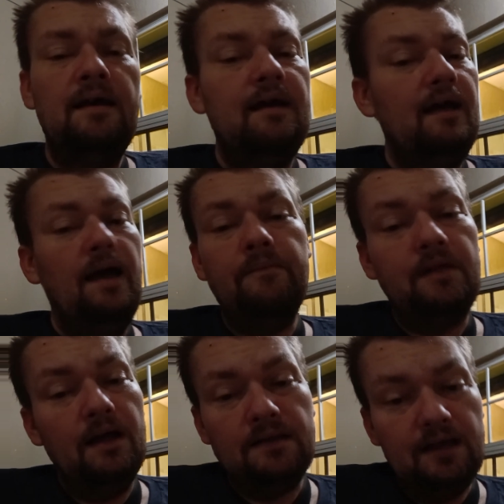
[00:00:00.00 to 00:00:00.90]
I'm
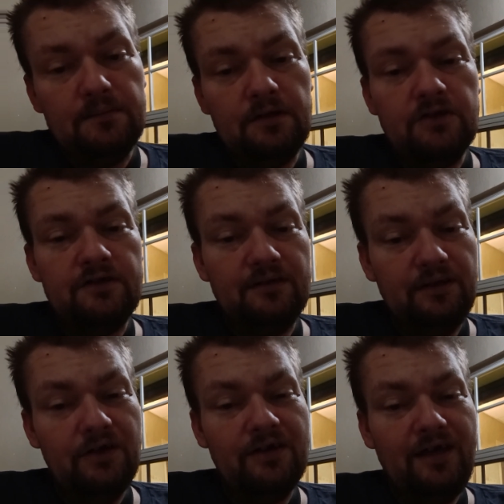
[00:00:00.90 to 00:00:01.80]
not that much to
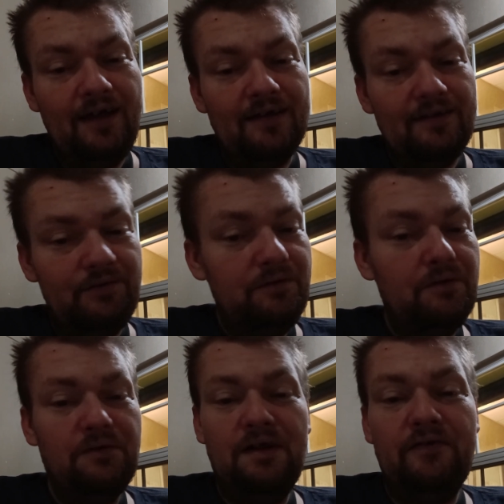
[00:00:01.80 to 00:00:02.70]
look at. You
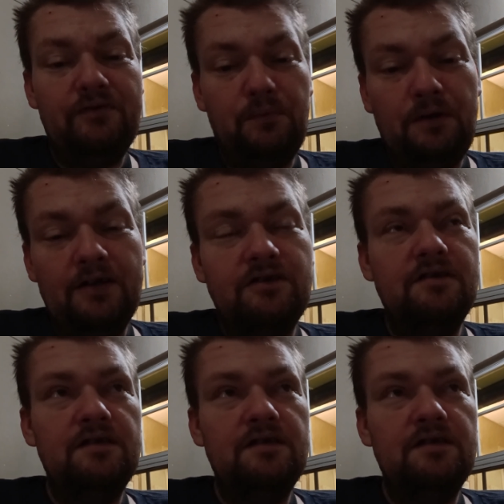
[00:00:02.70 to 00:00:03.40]
don't have to watch these